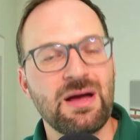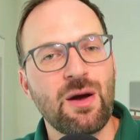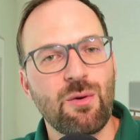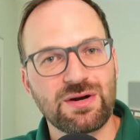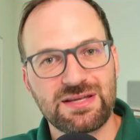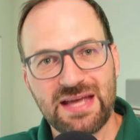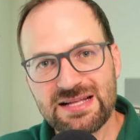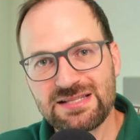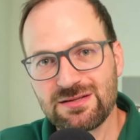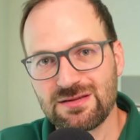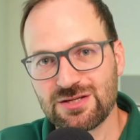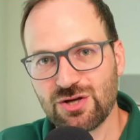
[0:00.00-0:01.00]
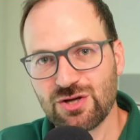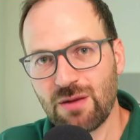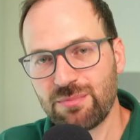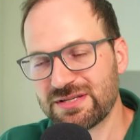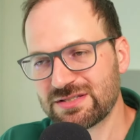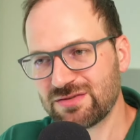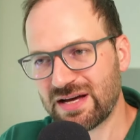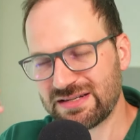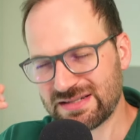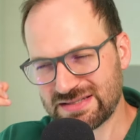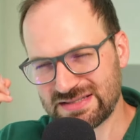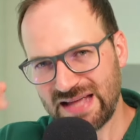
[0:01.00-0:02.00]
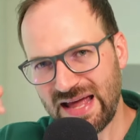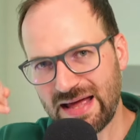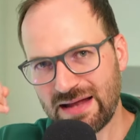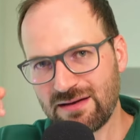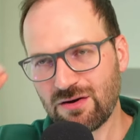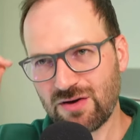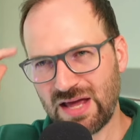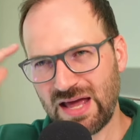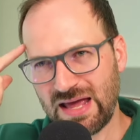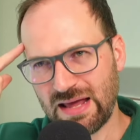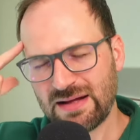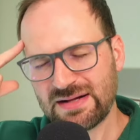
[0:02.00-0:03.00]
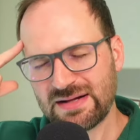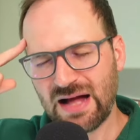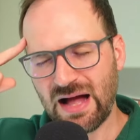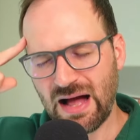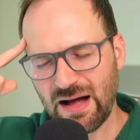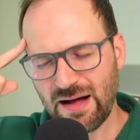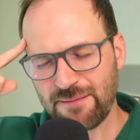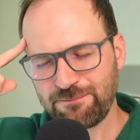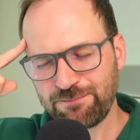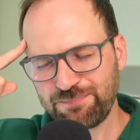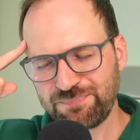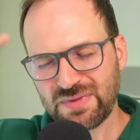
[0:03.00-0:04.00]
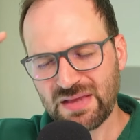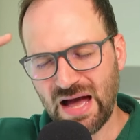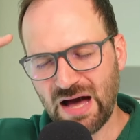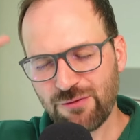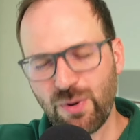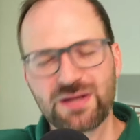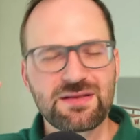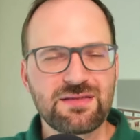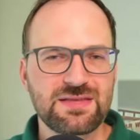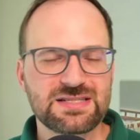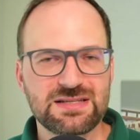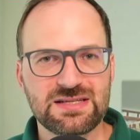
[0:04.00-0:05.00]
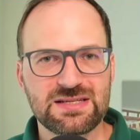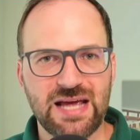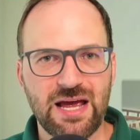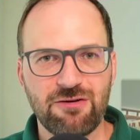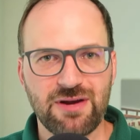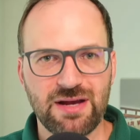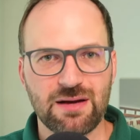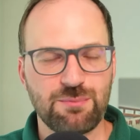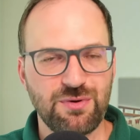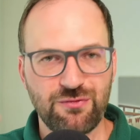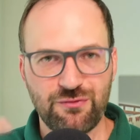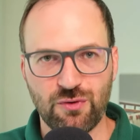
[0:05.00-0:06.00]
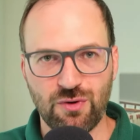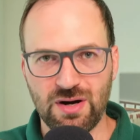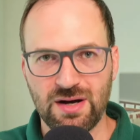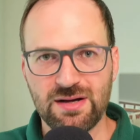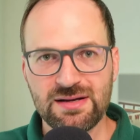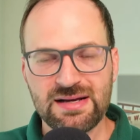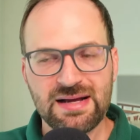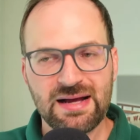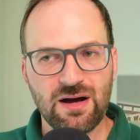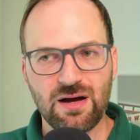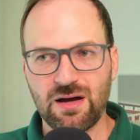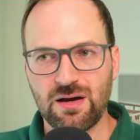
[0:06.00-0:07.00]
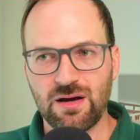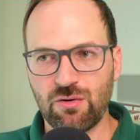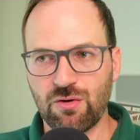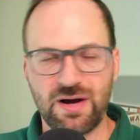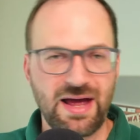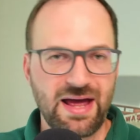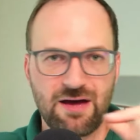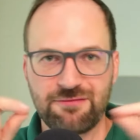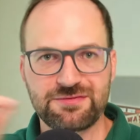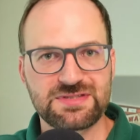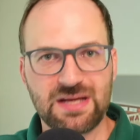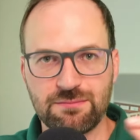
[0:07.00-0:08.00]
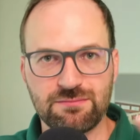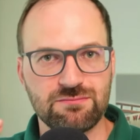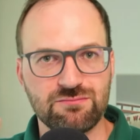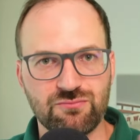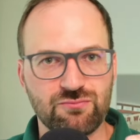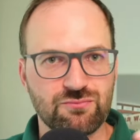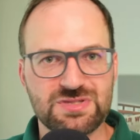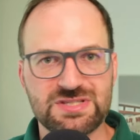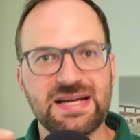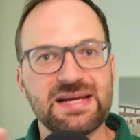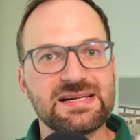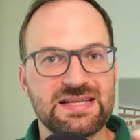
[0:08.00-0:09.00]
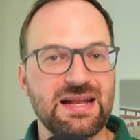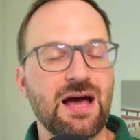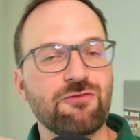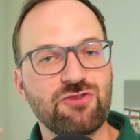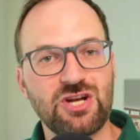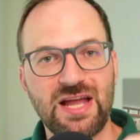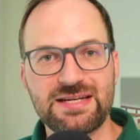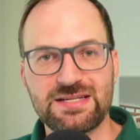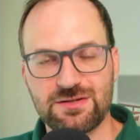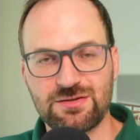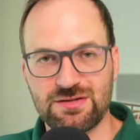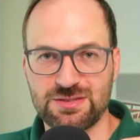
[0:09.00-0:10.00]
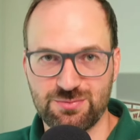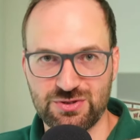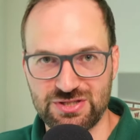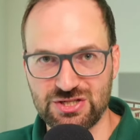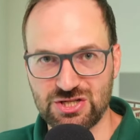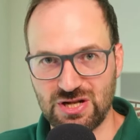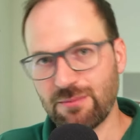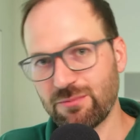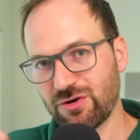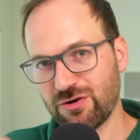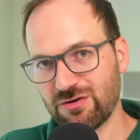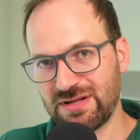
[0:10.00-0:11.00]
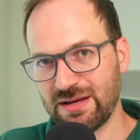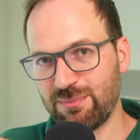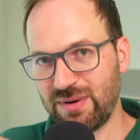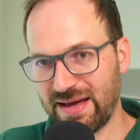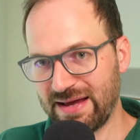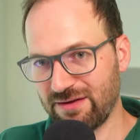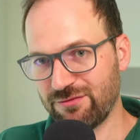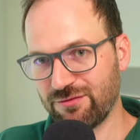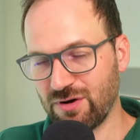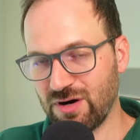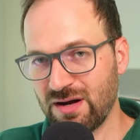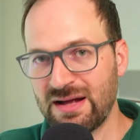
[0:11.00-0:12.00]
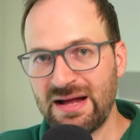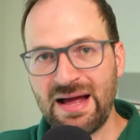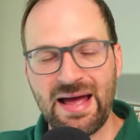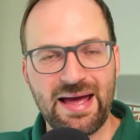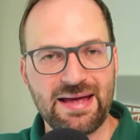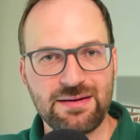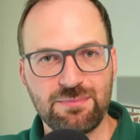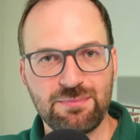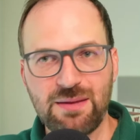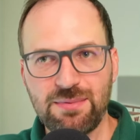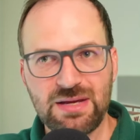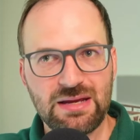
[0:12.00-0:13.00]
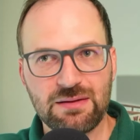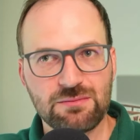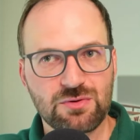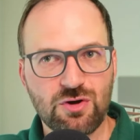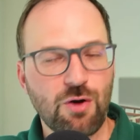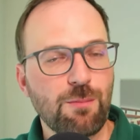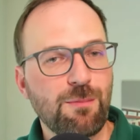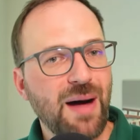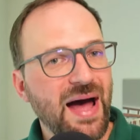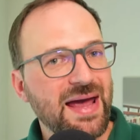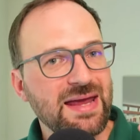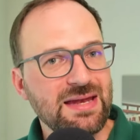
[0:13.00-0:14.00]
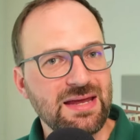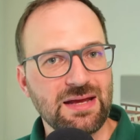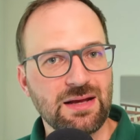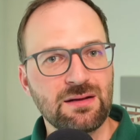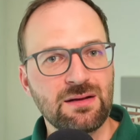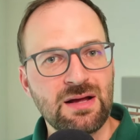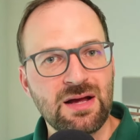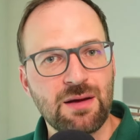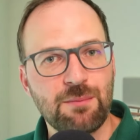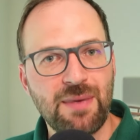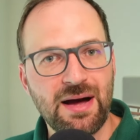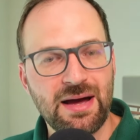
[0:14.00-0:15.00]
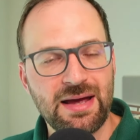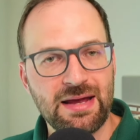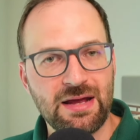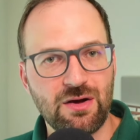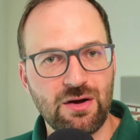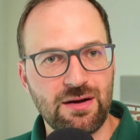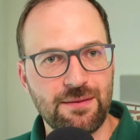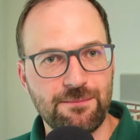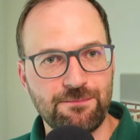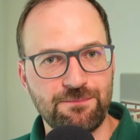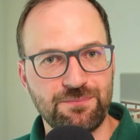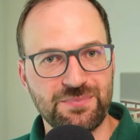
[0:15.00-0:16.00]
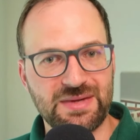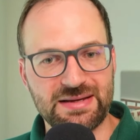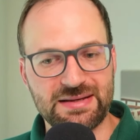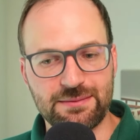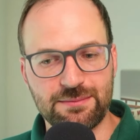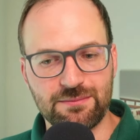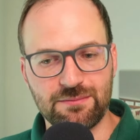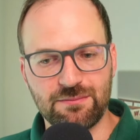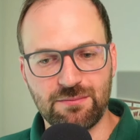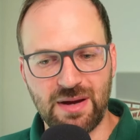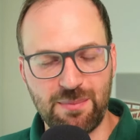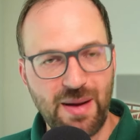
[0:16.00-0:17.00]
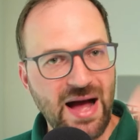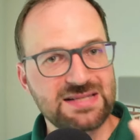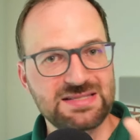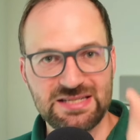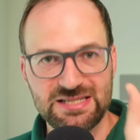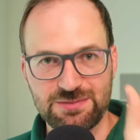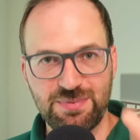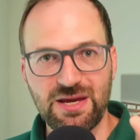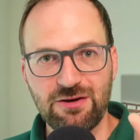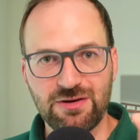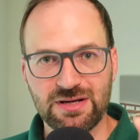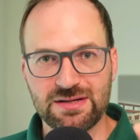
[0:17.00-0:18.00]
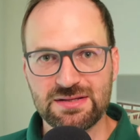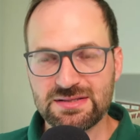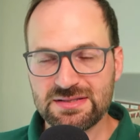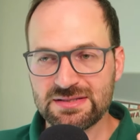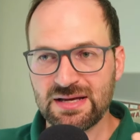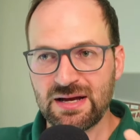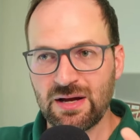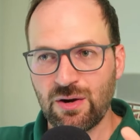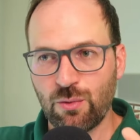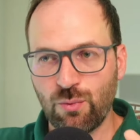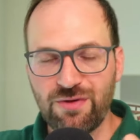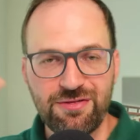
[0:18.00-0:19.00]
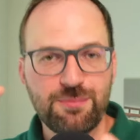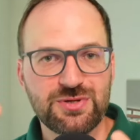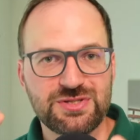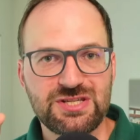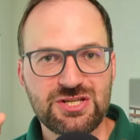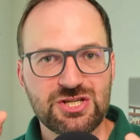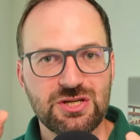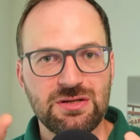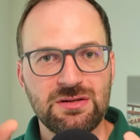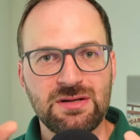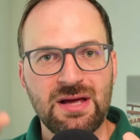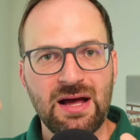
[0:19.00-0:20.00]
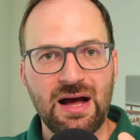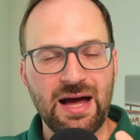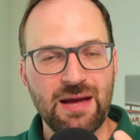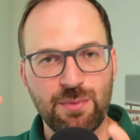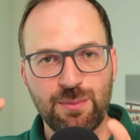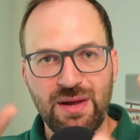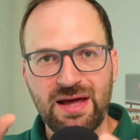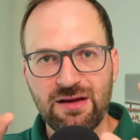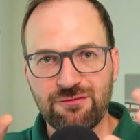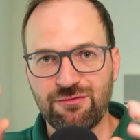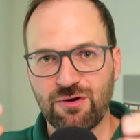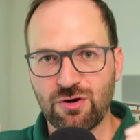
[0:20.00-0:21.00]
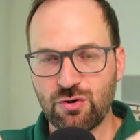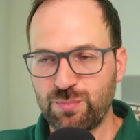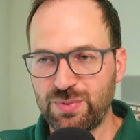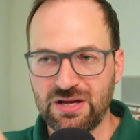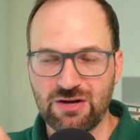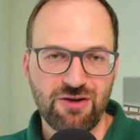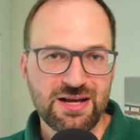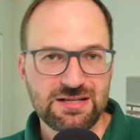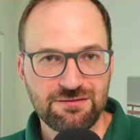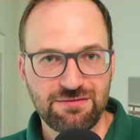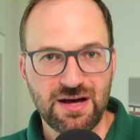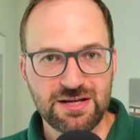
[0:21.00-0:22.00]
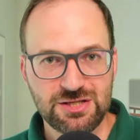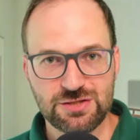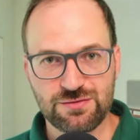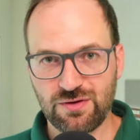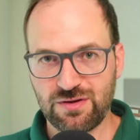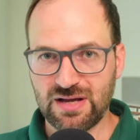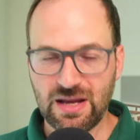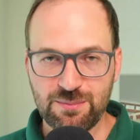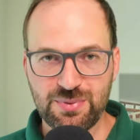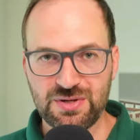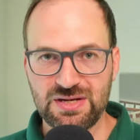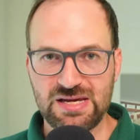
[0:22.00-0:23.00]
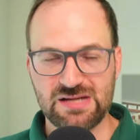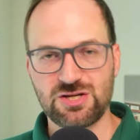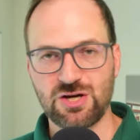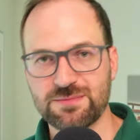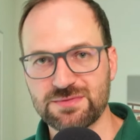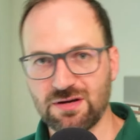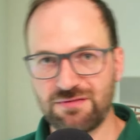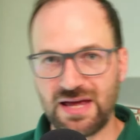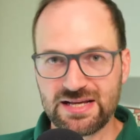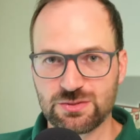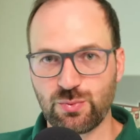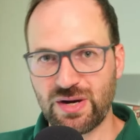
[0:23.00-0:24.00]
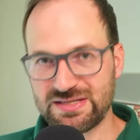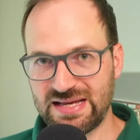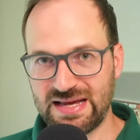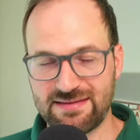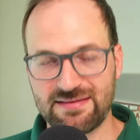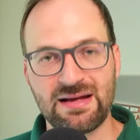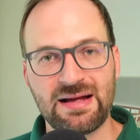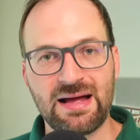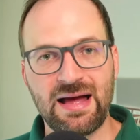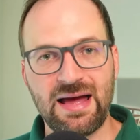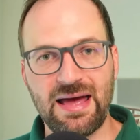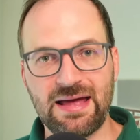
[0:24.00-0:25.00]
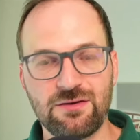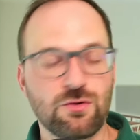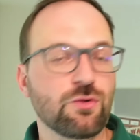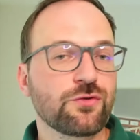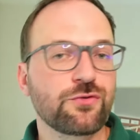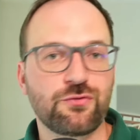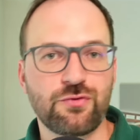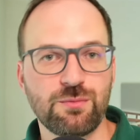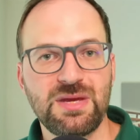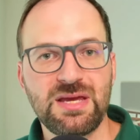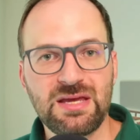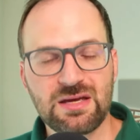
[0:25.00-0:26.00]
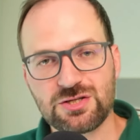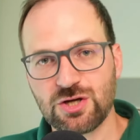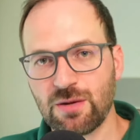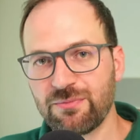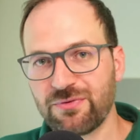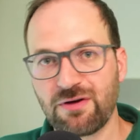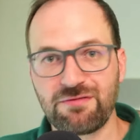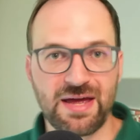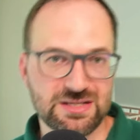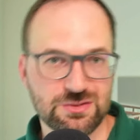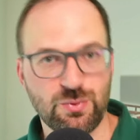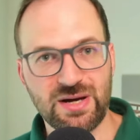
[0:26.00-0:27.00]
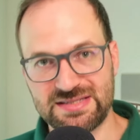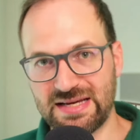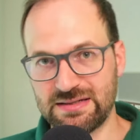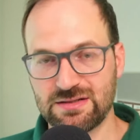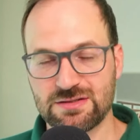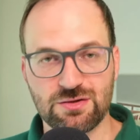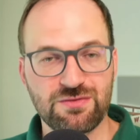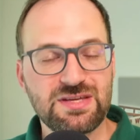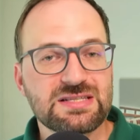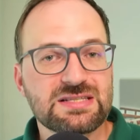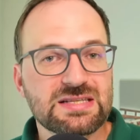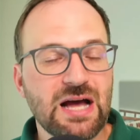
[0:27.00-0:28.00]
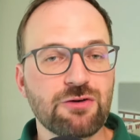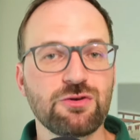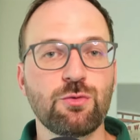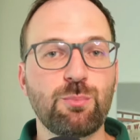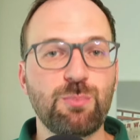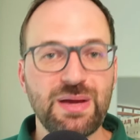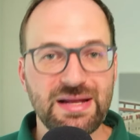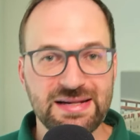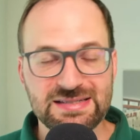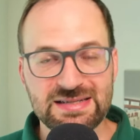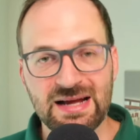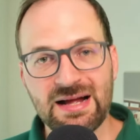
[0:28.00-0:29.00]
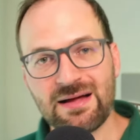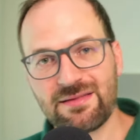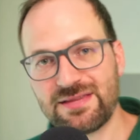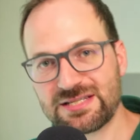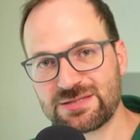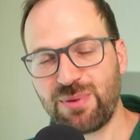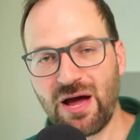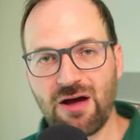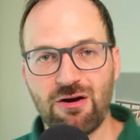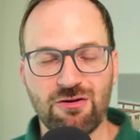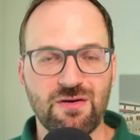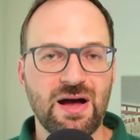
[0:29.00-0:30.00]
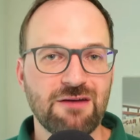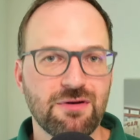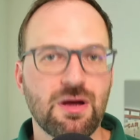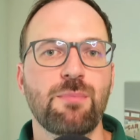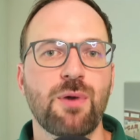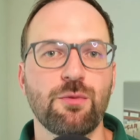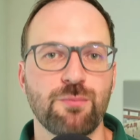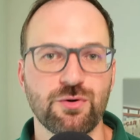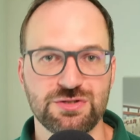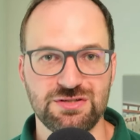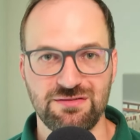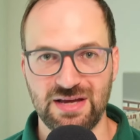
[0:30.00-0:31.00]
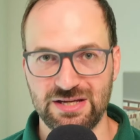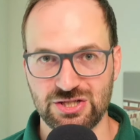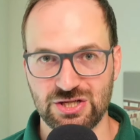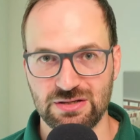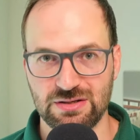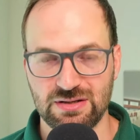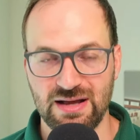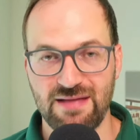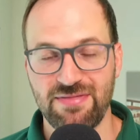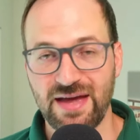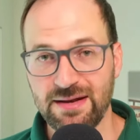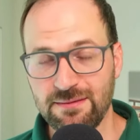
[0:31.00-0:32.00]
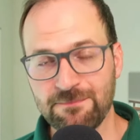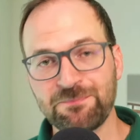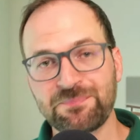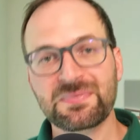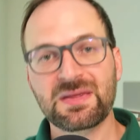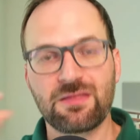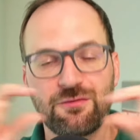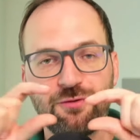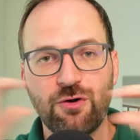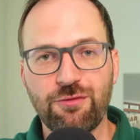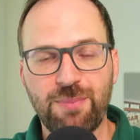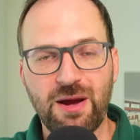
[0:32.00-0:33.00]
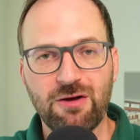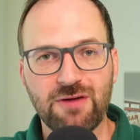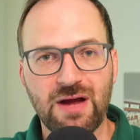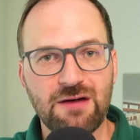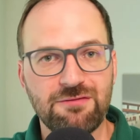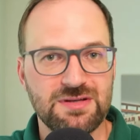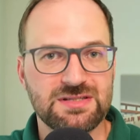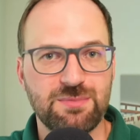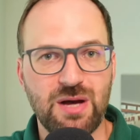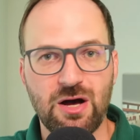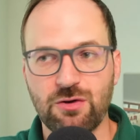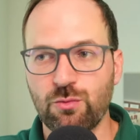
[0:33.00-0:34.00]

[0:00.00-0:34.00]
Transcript: What gets you the job is to understand okay, um, I've worked in this and this area before, uh, or have some skills that are related to this position I'm currently applying for, and maybe combining my um, um, my past experience with the position I'm applying for could be a great advantage for the company in terms of XYZ and also for me in terms of XYZ. So this is how you build this paragraph about motivation. And then the fourth paragraph is about